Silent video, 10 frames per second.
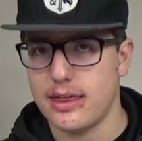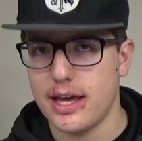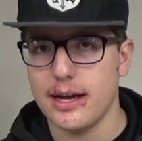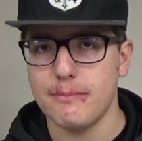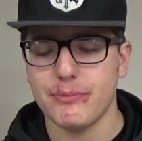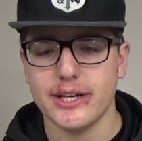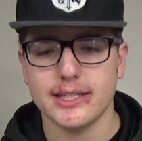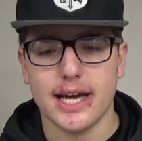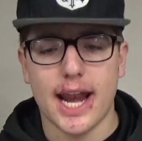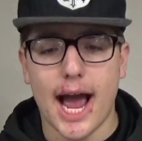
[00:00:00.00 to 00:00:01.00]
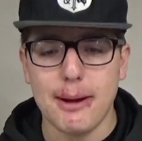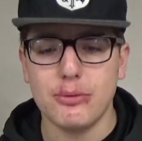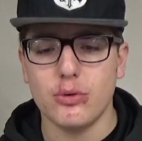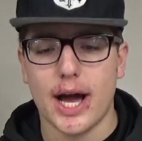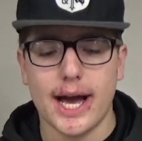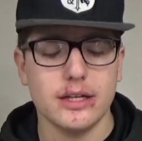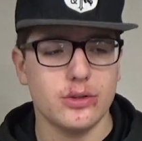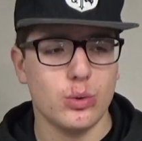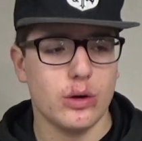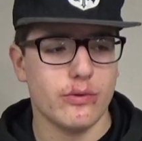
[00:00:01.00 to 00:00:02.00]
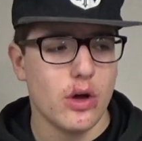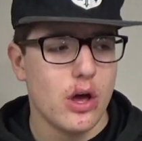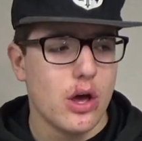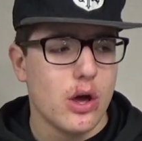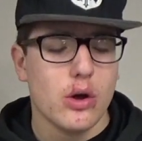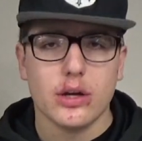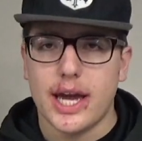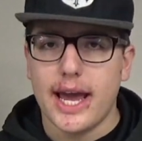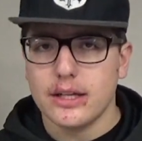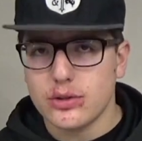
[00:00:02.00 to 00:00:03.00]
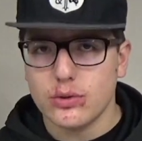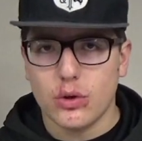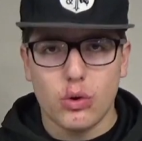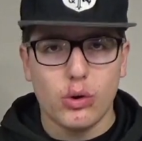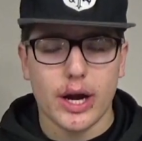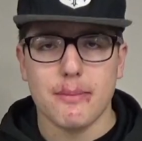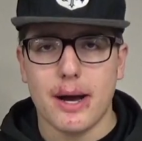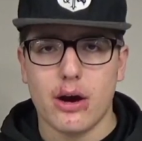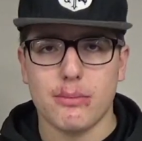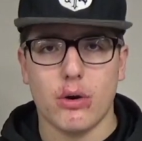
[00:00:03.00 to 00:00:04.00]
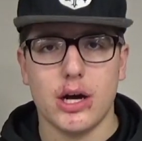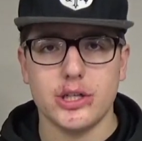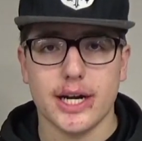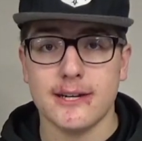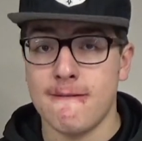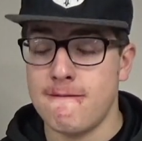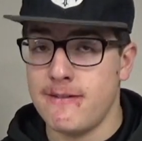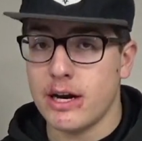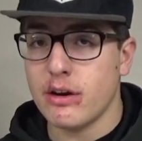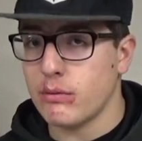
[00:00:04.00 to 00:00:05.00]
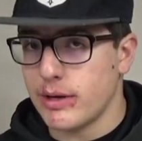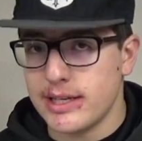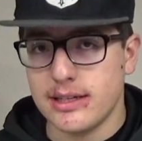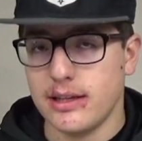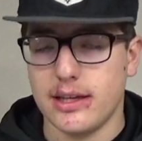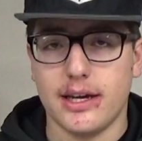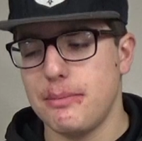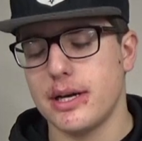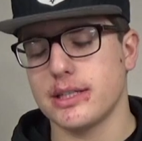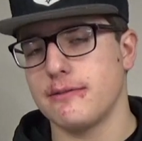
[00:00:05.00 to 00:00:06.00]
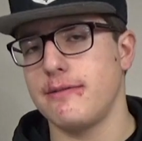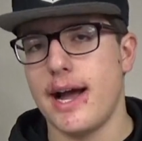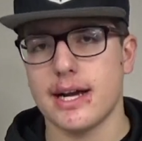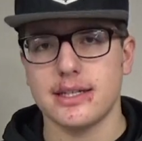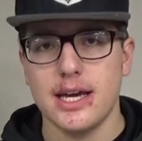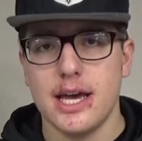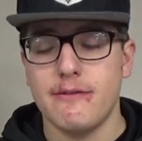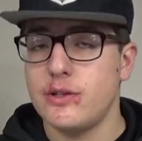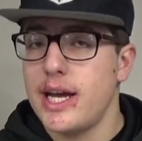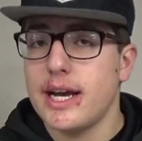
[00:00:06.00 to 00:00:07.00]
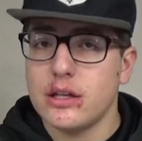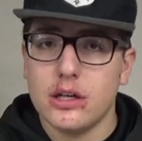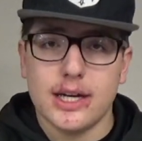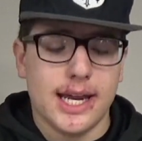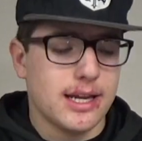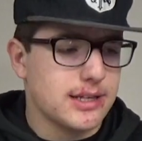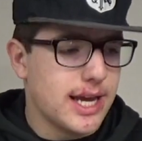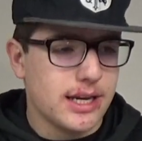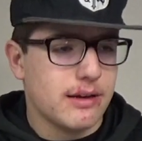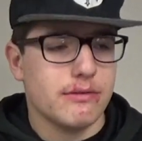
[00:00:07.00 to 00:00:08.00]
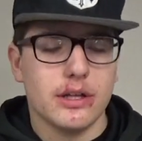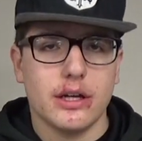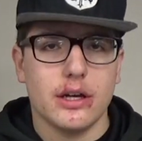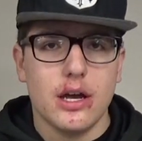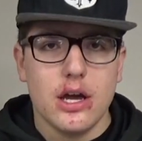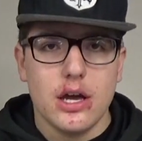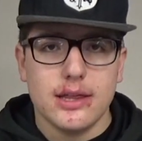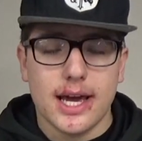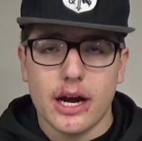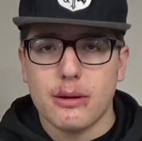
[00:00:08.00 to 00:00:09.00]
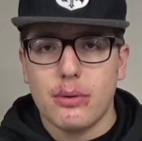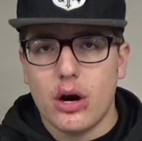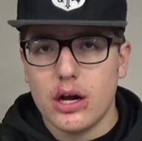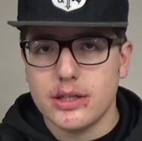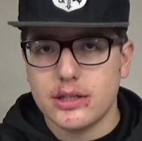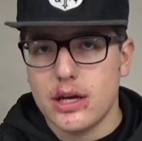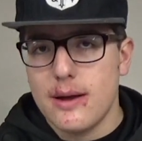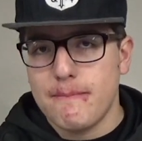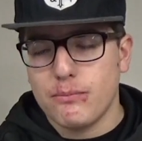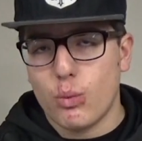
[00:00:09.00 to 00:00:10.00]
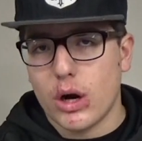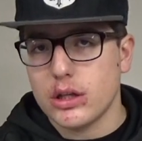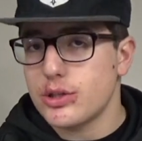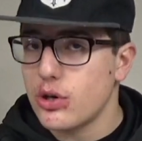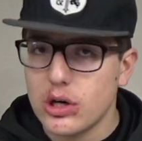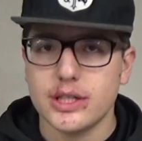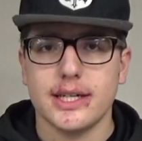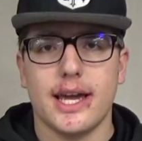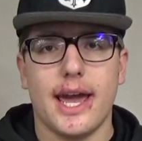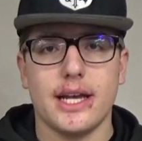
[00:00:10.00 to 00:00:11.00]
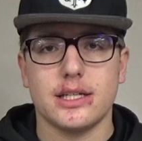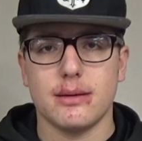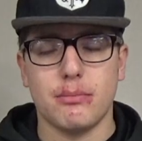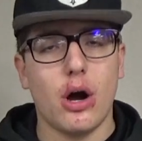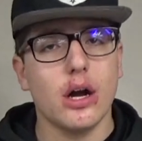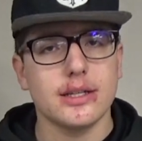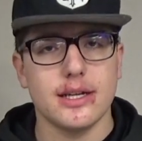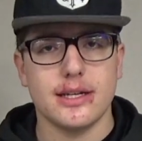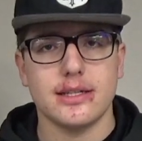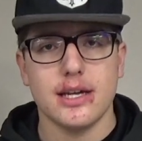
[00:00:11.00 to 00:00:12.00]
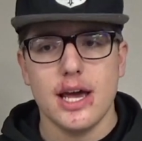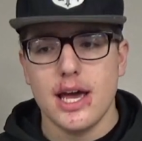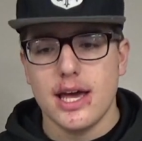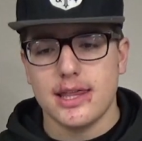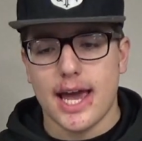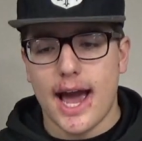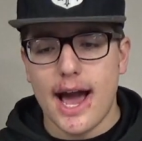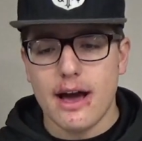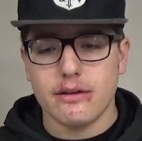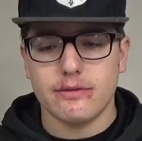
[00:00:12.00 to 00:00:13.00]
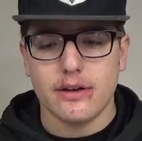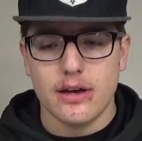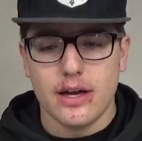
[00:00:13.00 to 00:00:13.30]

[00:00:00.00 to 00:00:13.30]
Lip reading: thing is that Apple had to have canceled the whole AirPower project very recently, because in fact, if you take a look at any of the AirPods wireless charging case boxes, they have